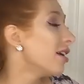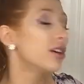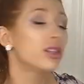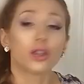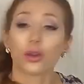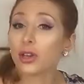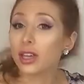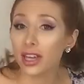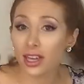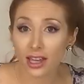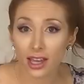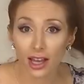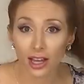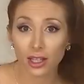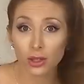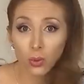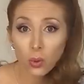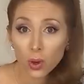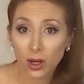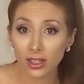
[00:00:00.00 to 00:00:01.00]
So he
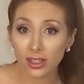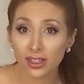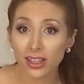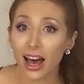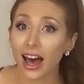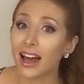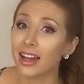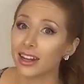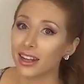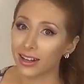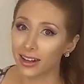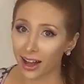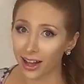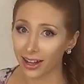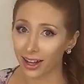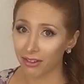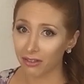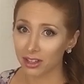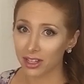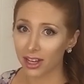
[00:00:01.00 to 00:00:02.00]
has one side and I
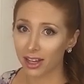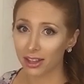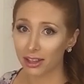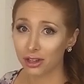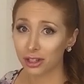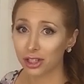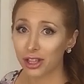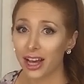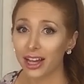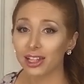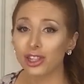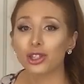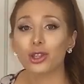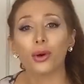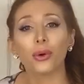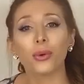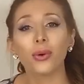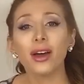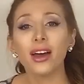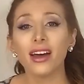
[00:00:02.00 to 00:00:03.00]
have the other side.
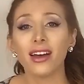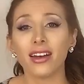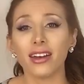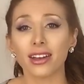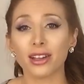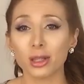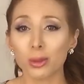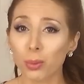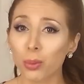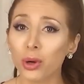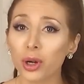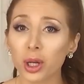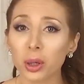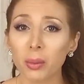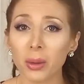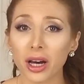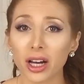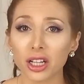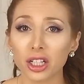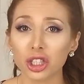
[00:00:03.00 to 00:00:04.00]
So it's pretty
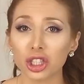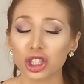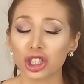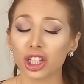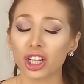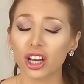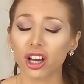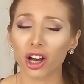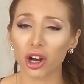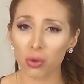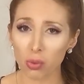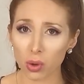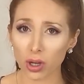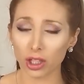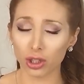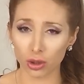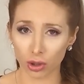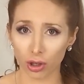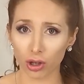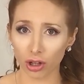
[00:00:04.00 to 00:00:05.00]
much a
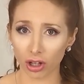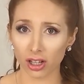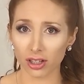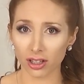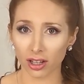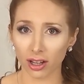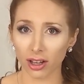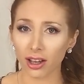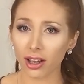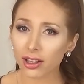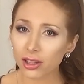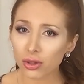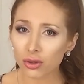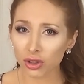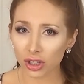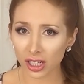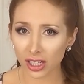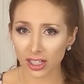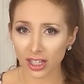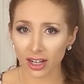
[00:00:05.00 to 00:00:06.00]
one drawer closet. It's
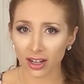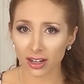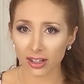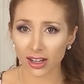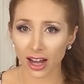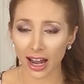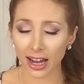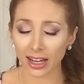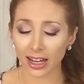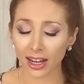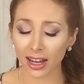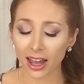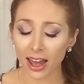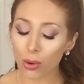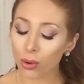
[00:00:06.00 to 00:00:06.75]
really teeny tiny.